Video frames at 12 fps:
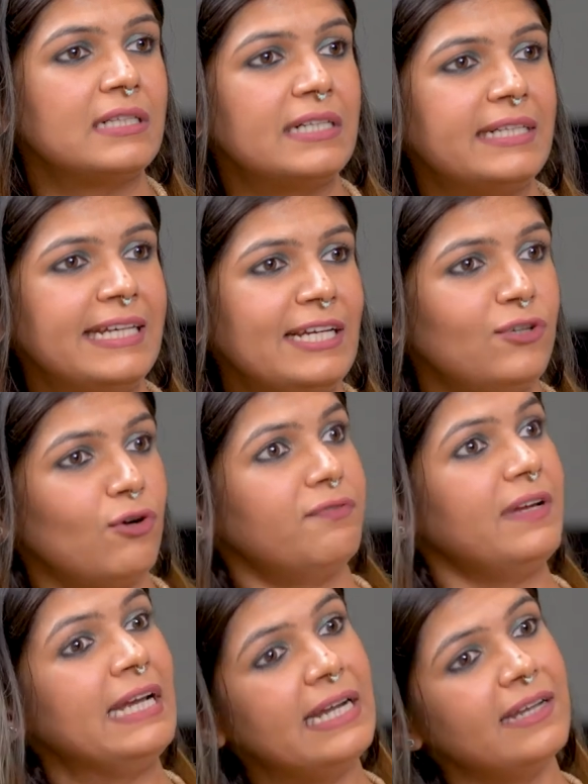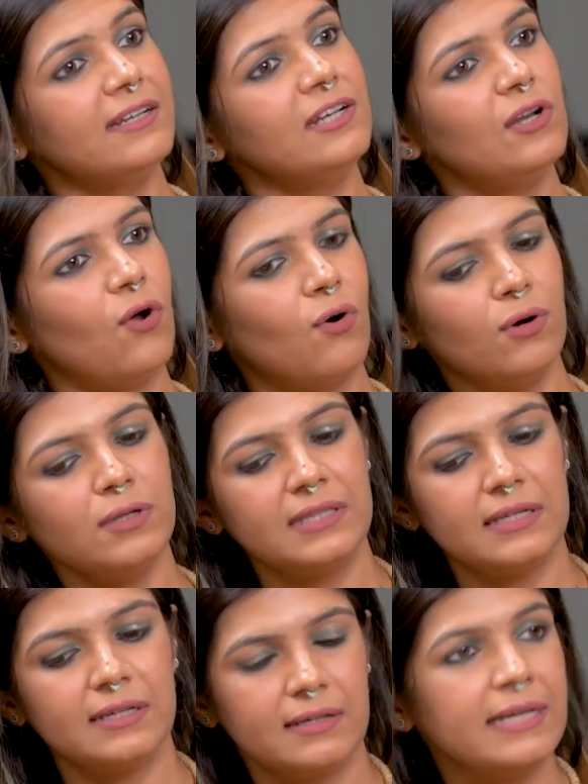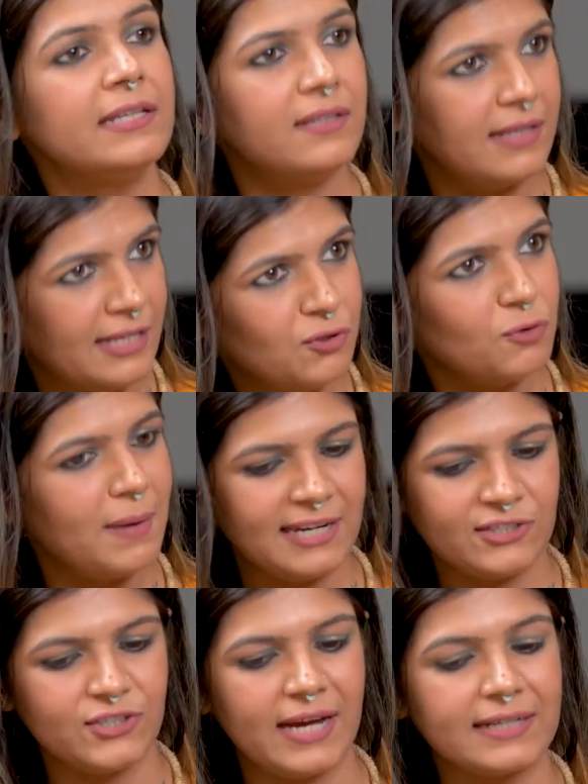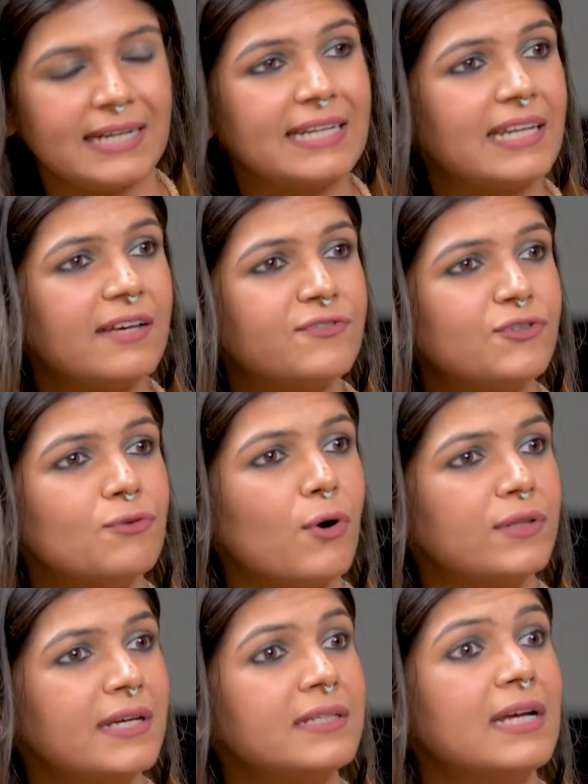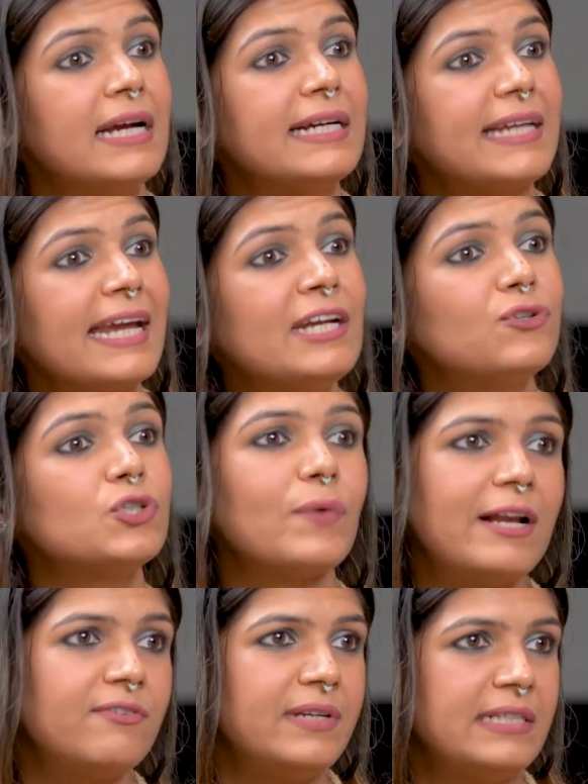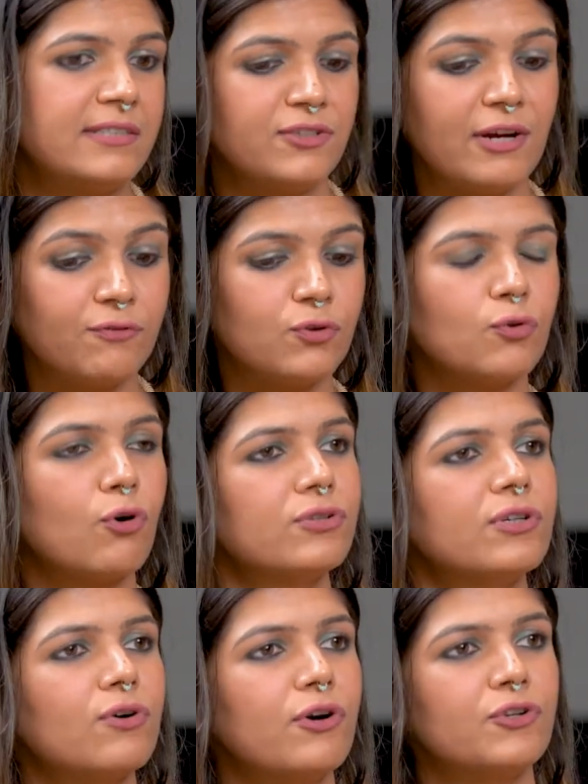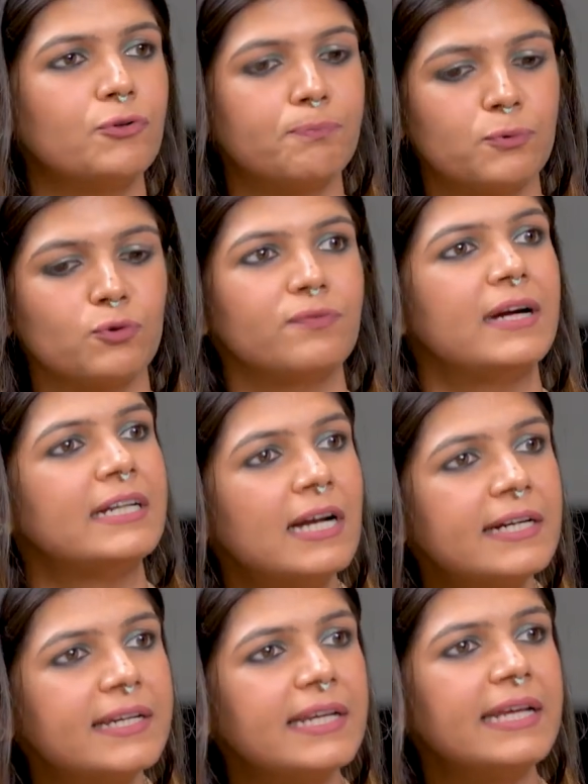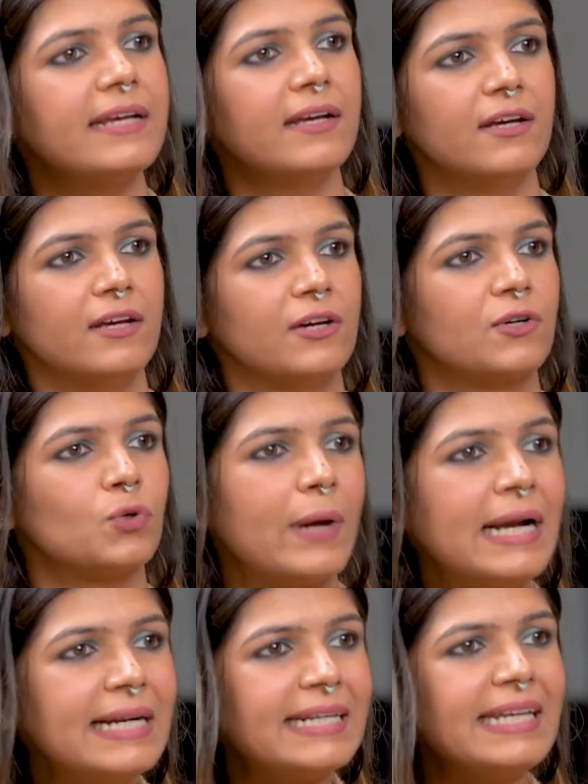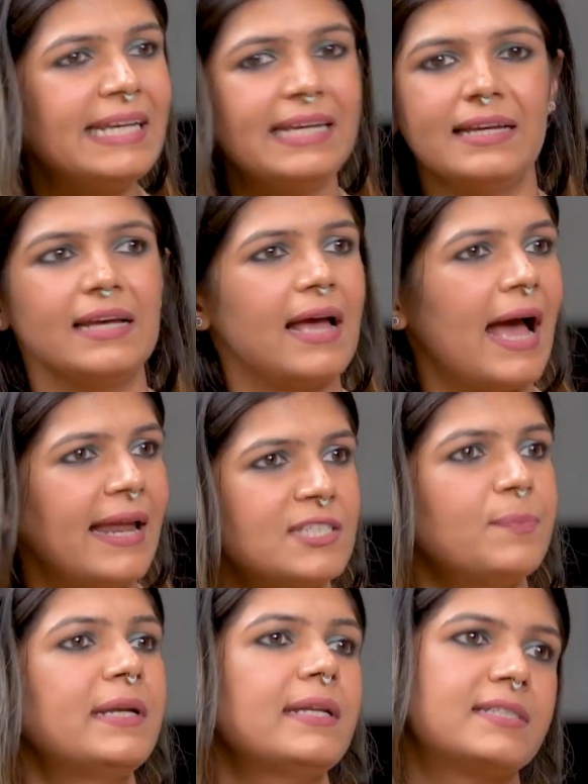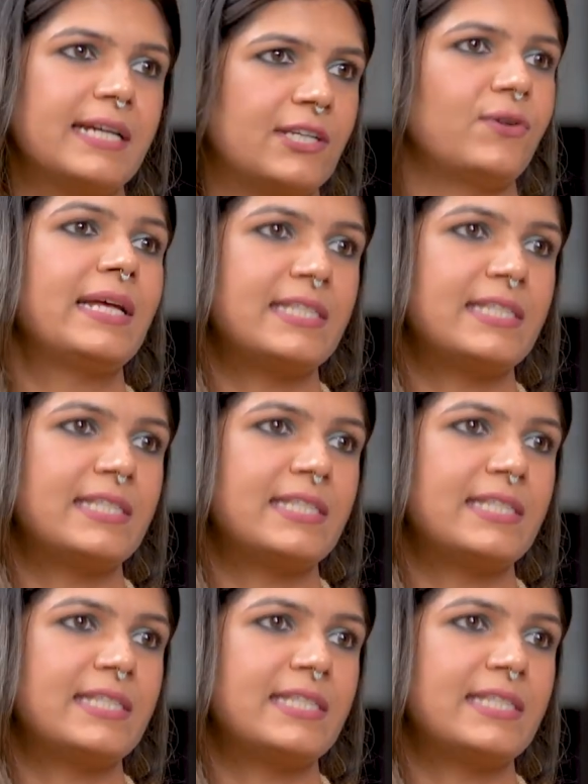13 of Indian law, in Hindu Marriage Act, it gives you more than 10 to 12 reasons. You have to go to the court. You prove adultery, cruelty, harassment, etc.,